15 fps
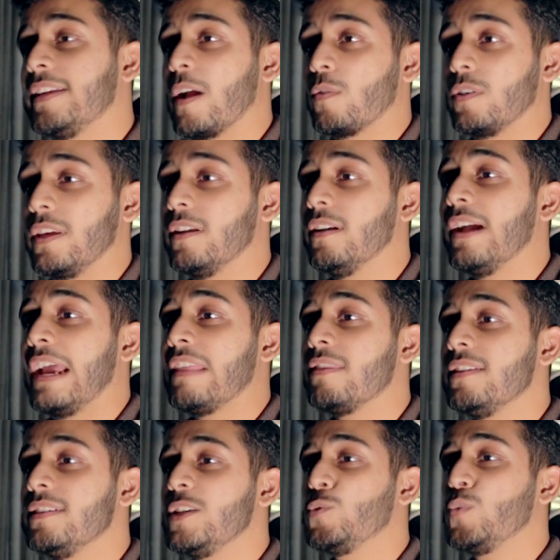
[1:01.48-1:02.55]
down here, and
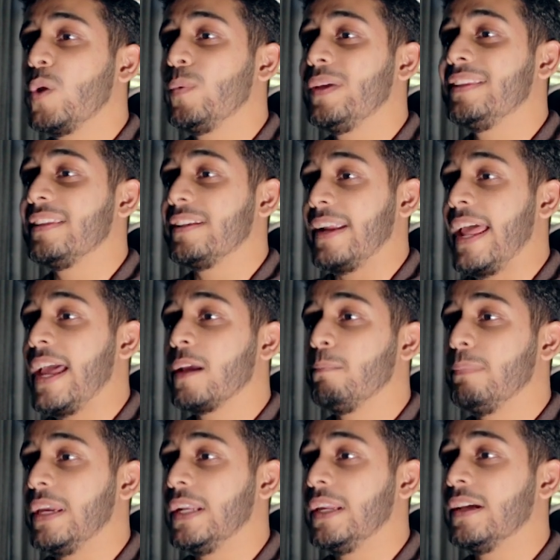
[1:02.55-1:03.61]
this is where we drag
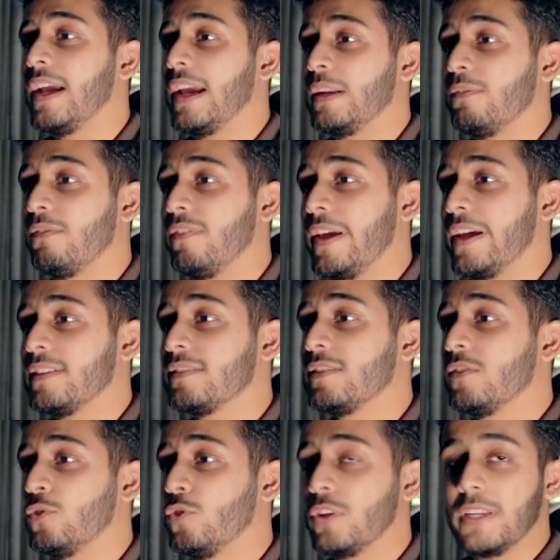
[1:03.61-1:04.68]
media and effects
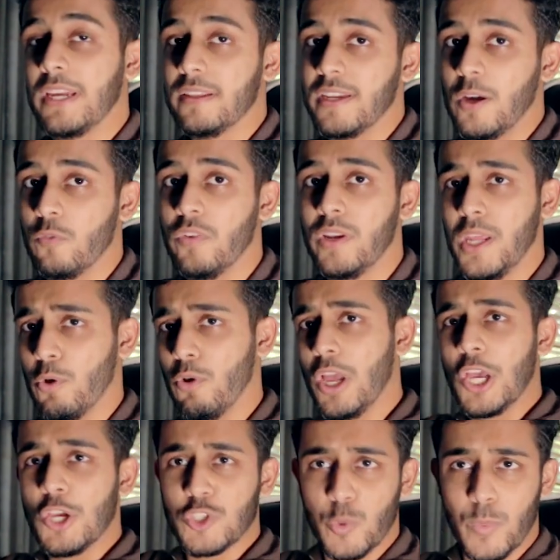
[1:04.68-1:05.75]
to create our video.
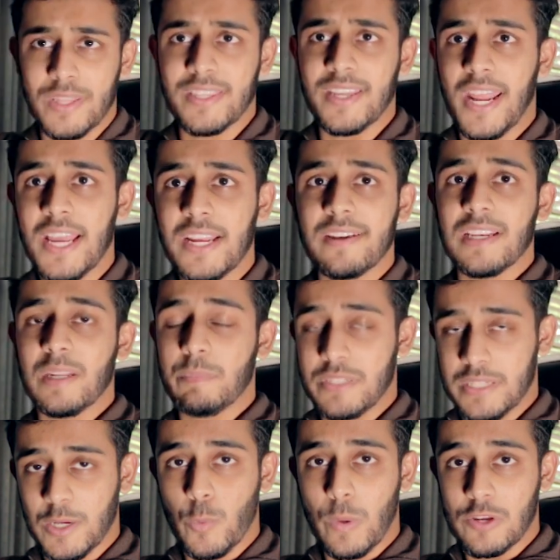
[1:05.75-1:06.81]
So we drag clips
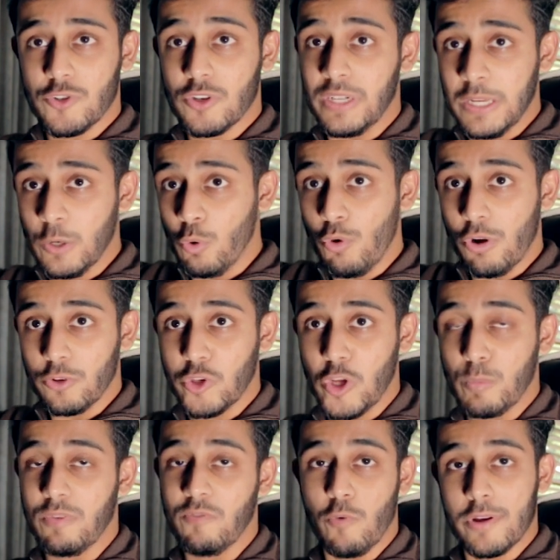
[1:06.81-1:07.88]
sequentially or on
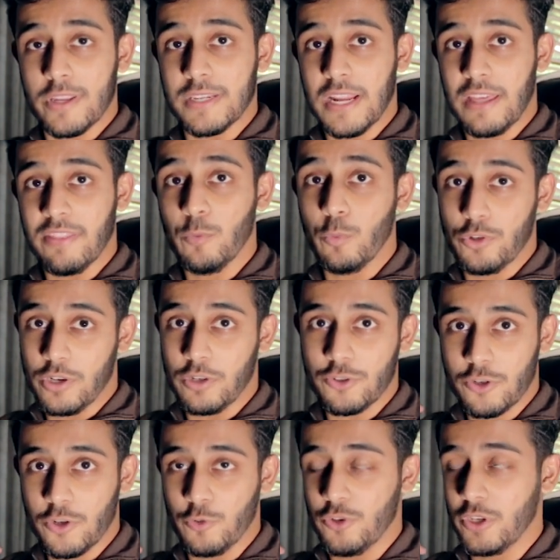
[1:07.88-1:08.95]
top of one another, which I'll
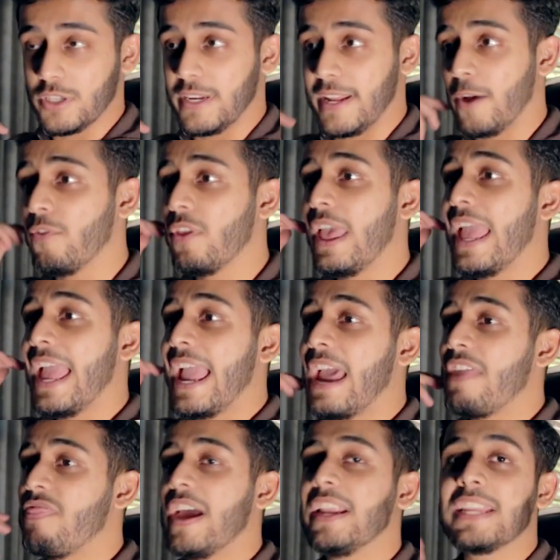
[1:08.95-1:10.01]
show you just now,
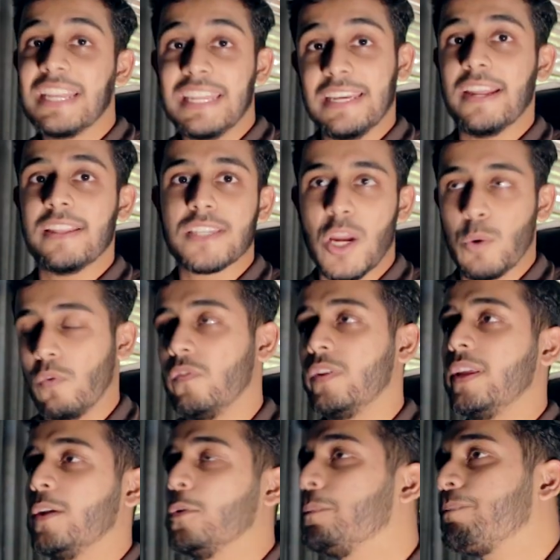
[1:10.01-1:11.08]
and that creates our
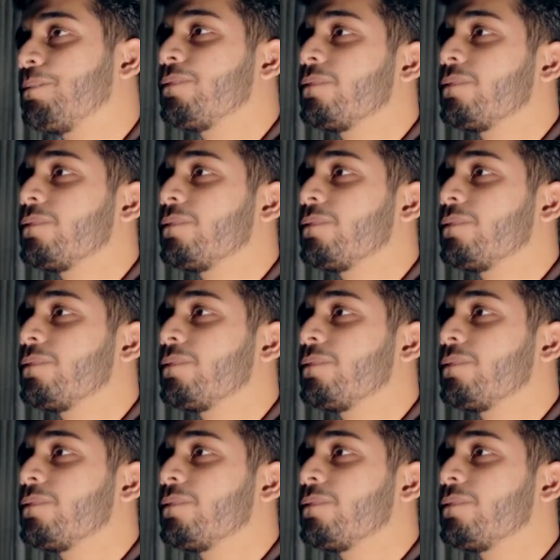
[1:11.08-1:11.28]
video.